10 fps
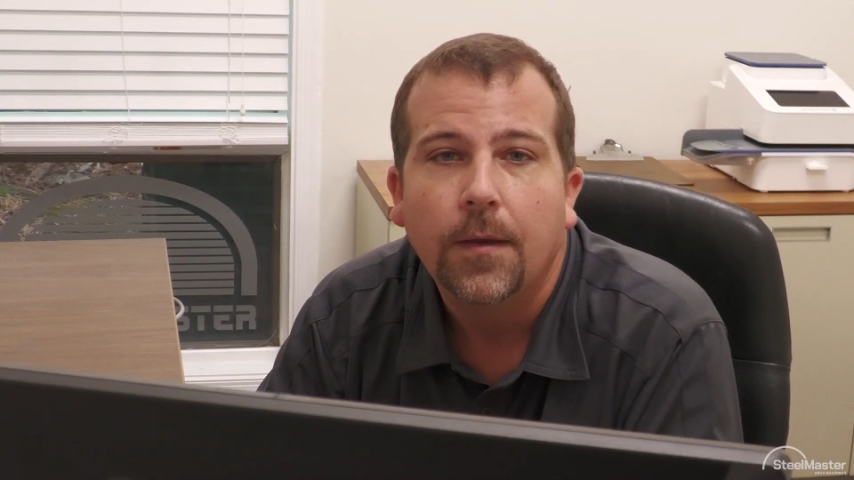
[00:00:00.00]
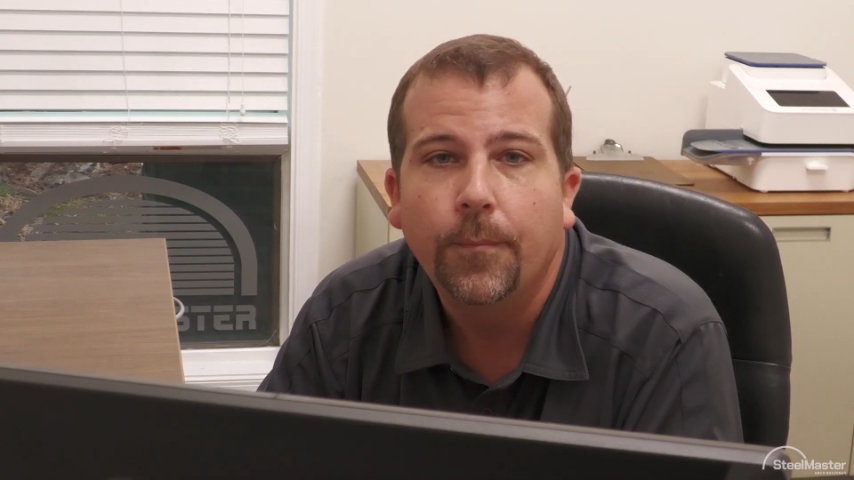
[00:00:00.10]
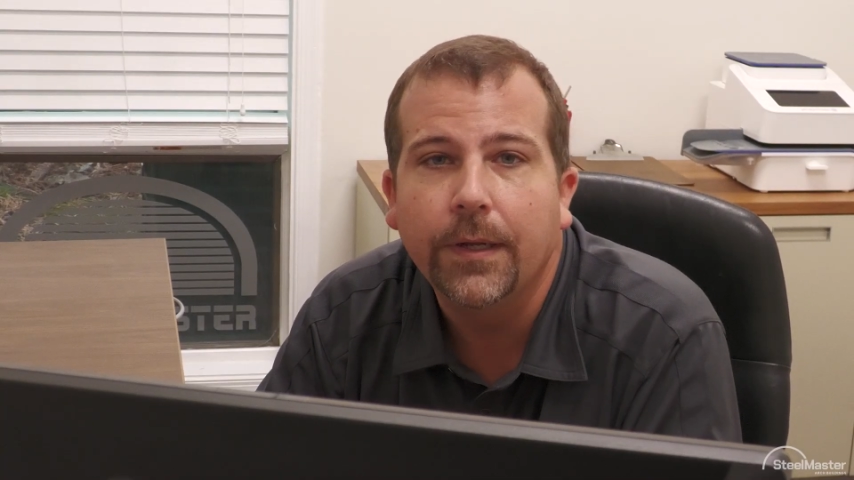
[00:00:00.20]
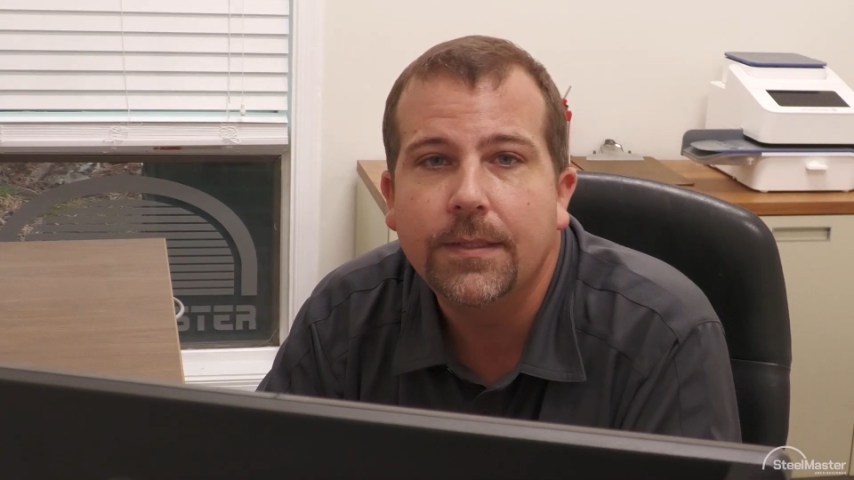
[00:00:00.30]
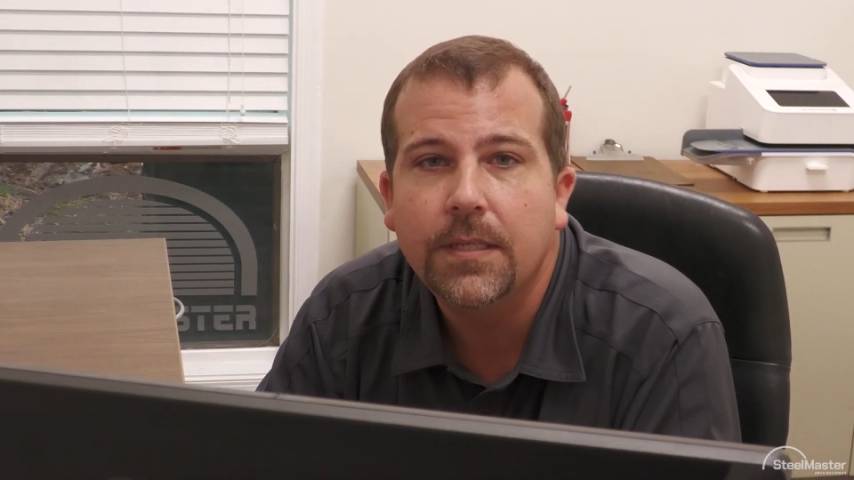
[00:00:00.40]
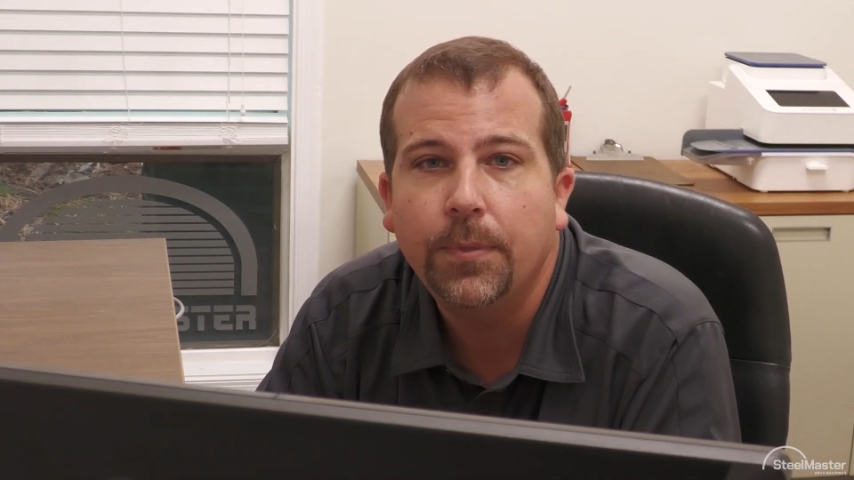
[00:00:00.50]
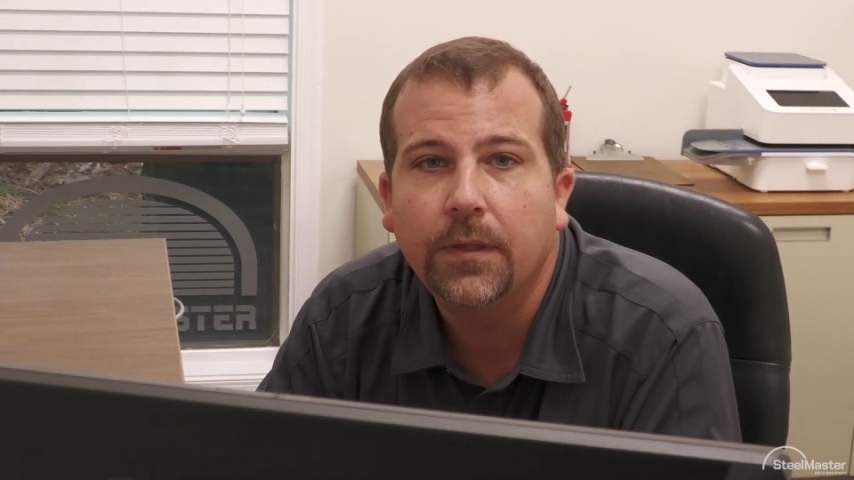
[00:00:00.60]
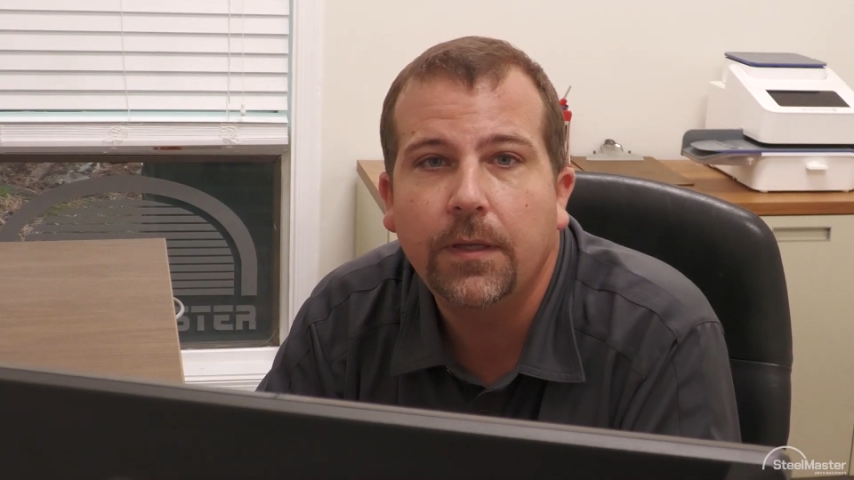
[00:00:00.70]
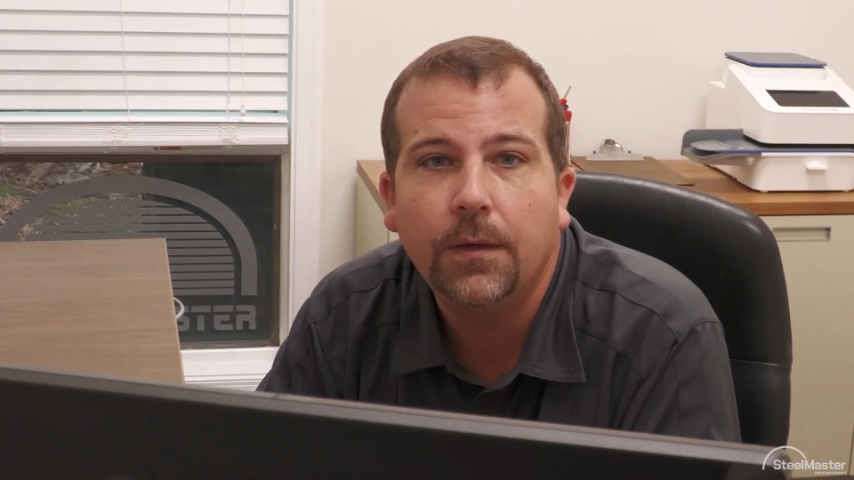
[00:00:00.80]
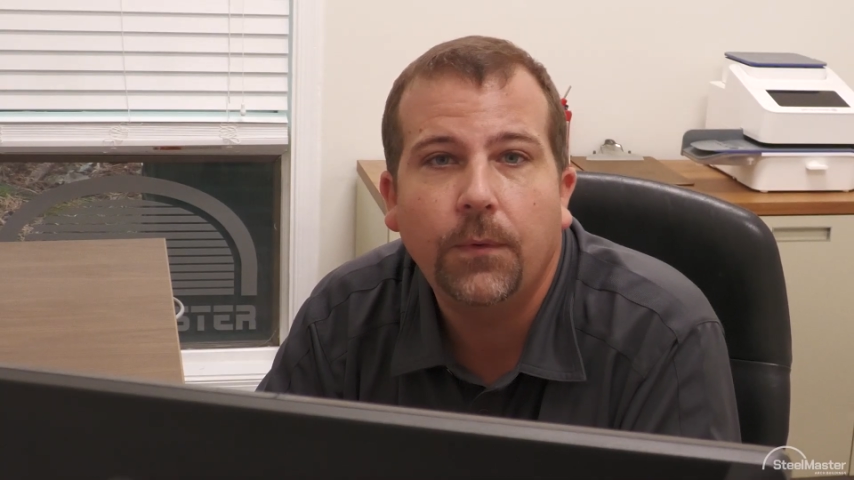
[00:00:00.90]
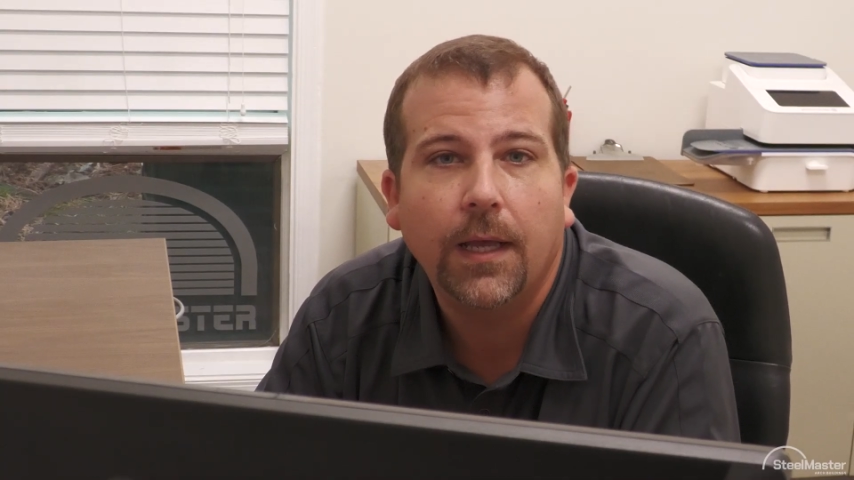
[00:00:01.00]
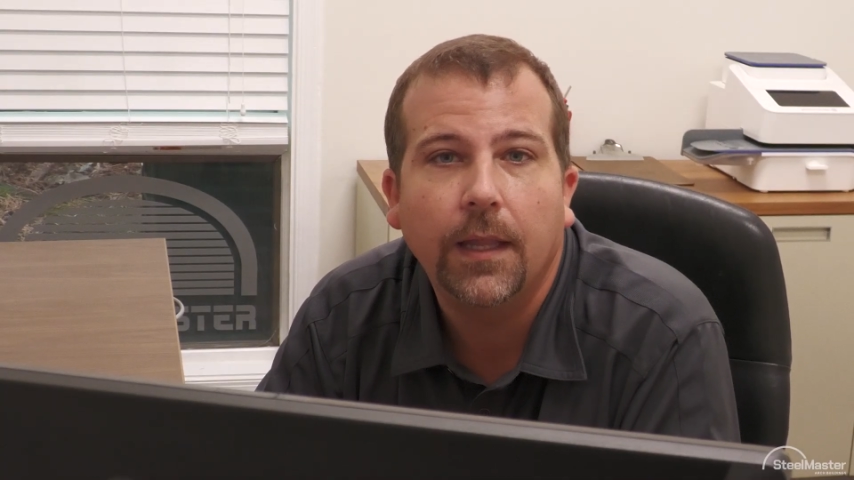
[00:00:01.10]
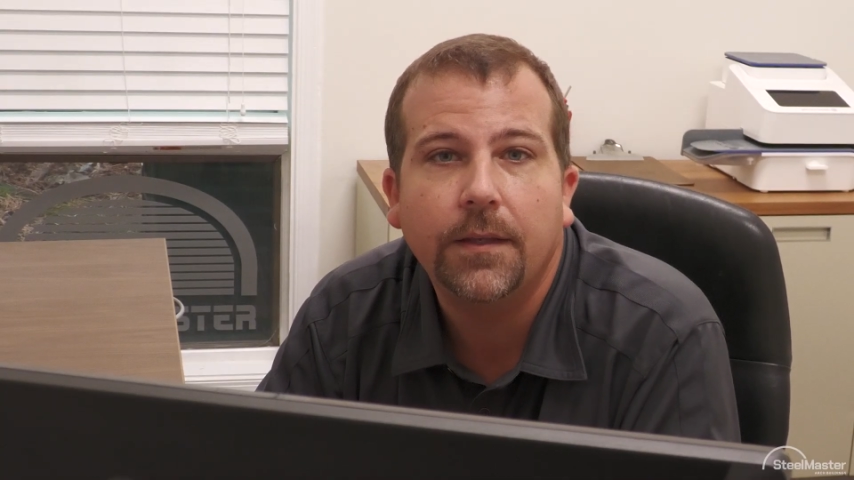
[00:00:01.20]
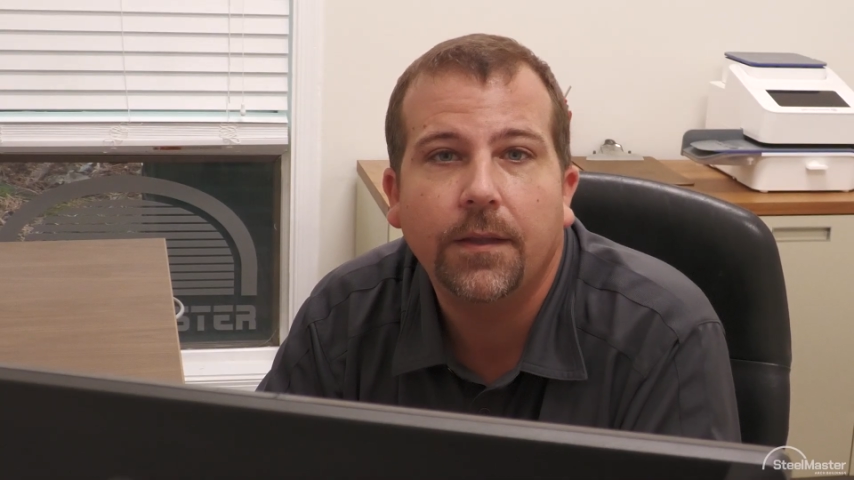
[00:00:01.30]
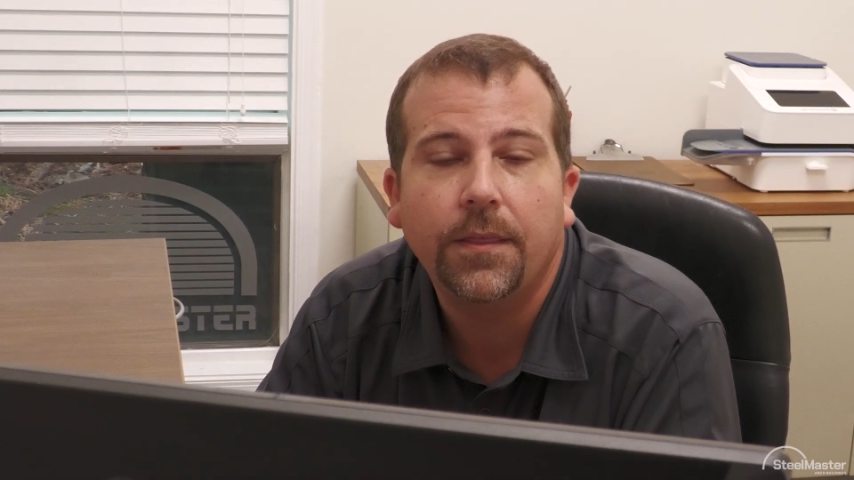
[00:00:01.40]
but typically what I
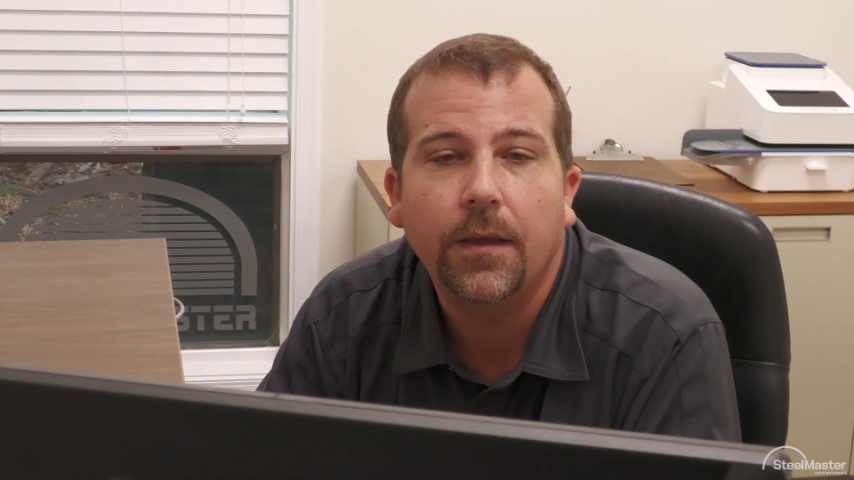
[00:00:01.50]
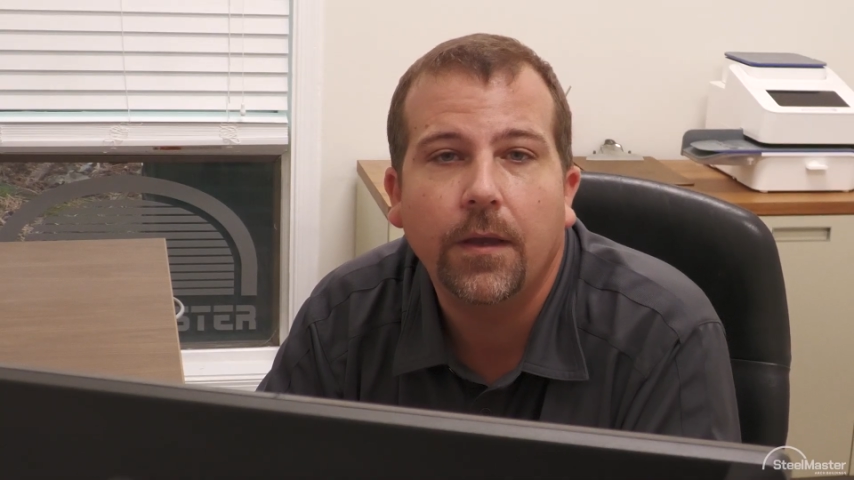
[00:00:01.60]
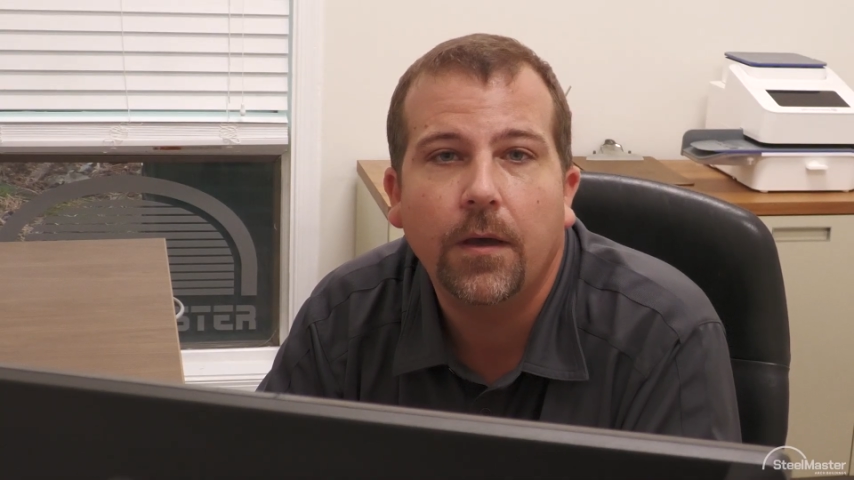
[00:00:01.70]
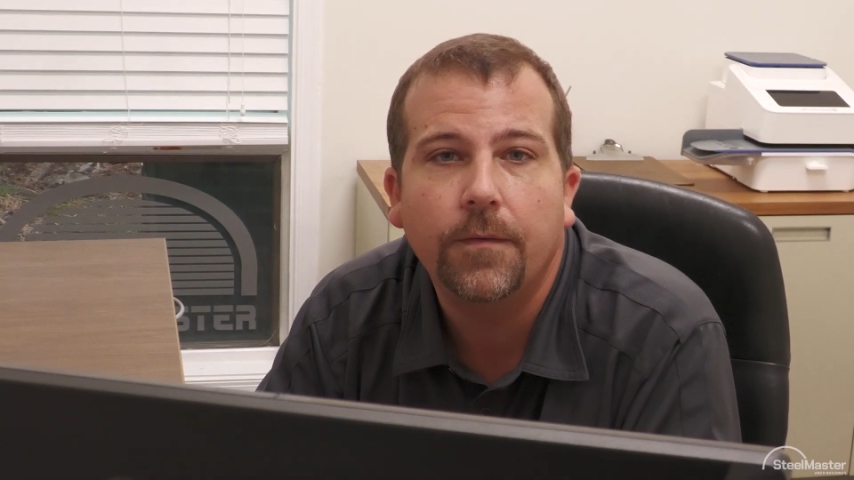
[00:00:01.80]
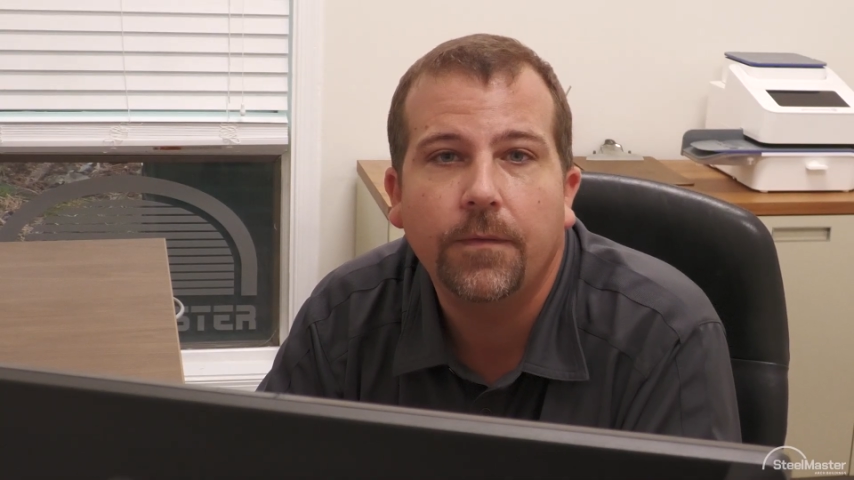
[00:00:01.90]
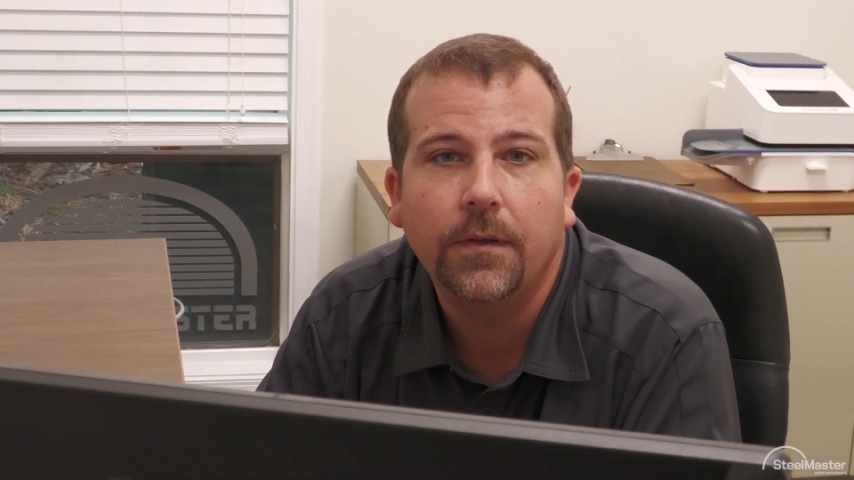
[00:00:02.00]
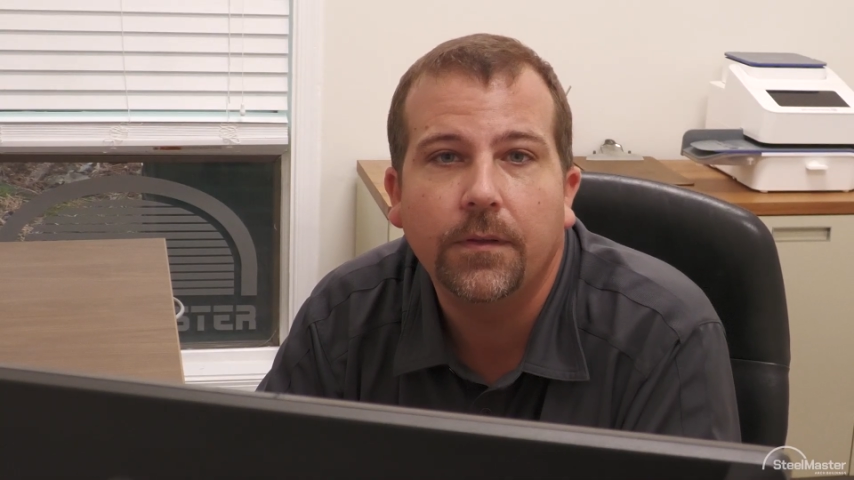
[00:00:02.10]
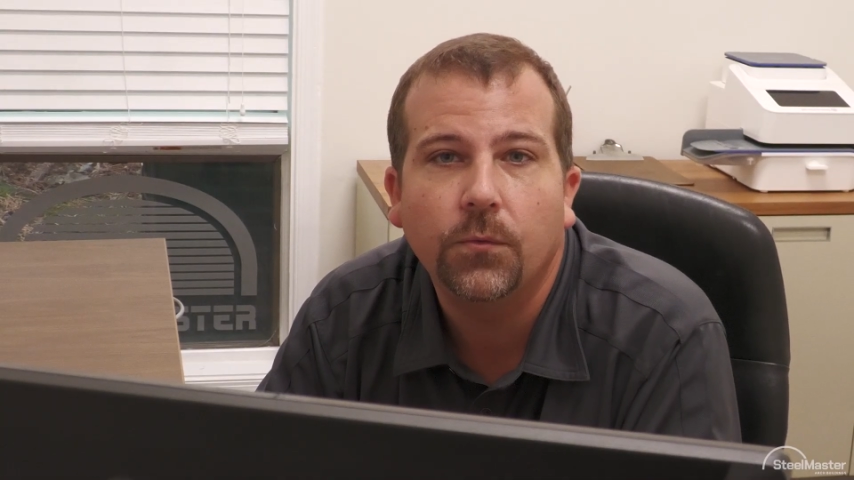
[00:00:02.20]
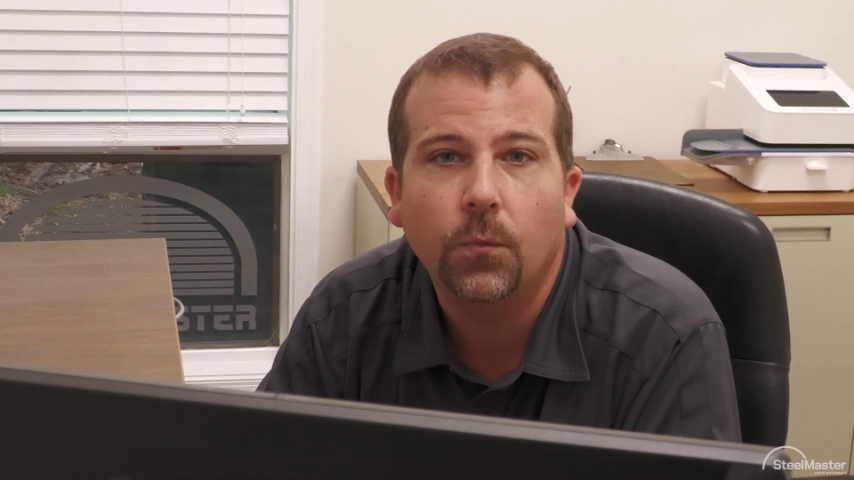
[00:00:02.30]
like to think of is